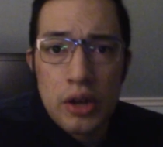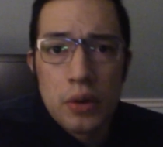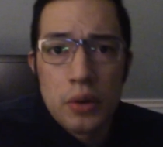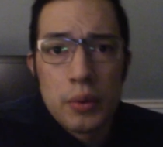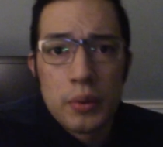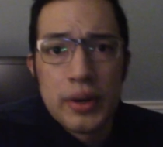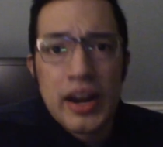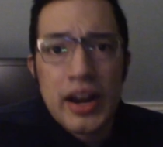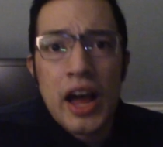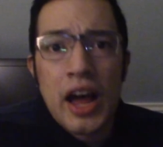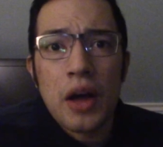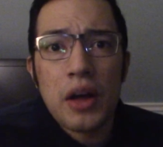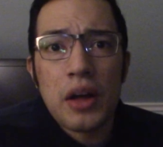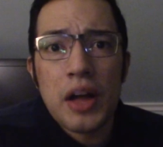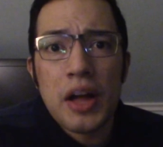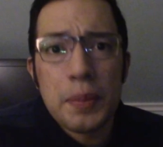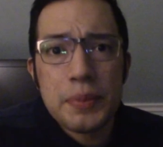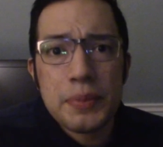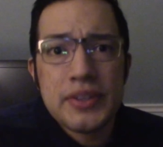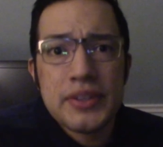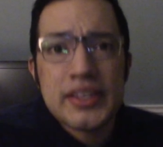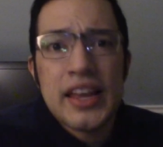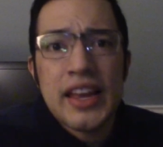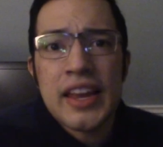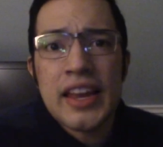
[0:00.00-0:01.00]
without
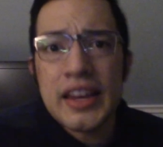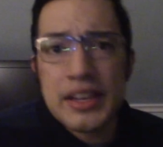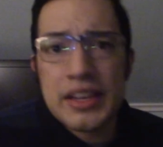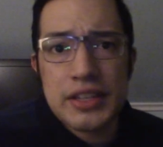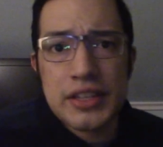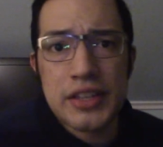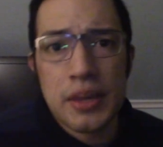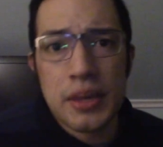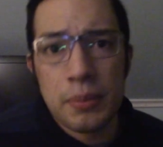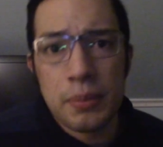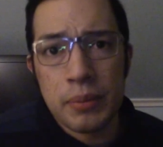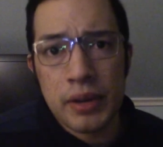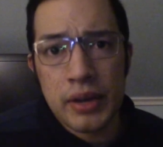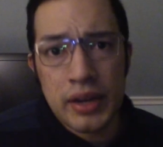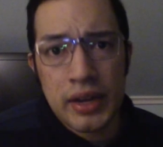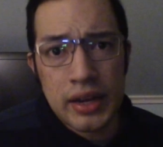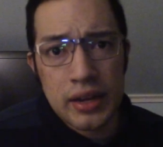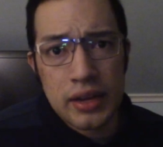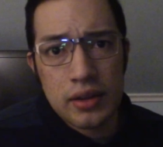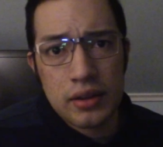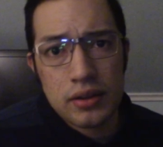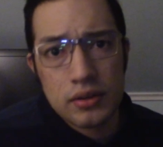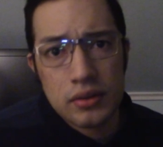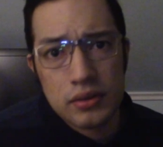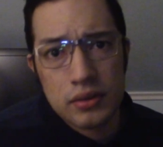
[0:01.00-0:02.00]
upsetting somebody.